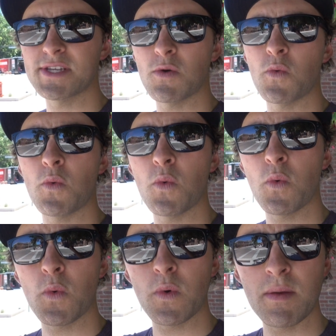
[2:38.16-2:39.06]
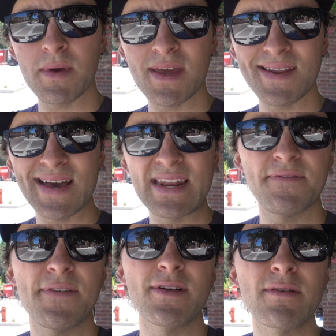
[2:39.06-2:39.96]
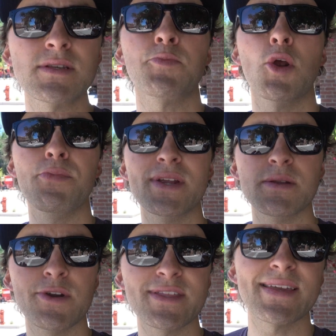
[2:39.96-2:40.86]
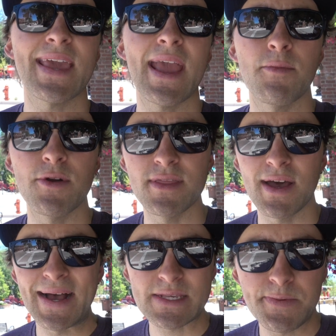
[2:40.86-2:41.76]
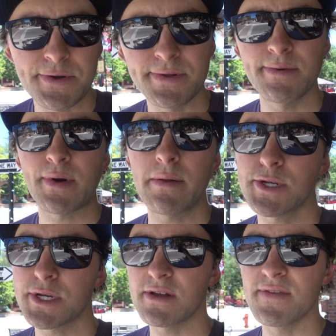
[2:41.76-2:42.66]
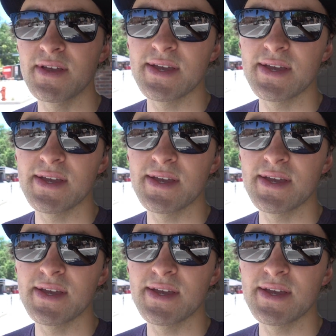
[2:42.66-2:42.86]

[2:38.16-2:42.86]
just a wee bit. I didn't feel it was appropriate to bring the camera in the hospital. Probably should have.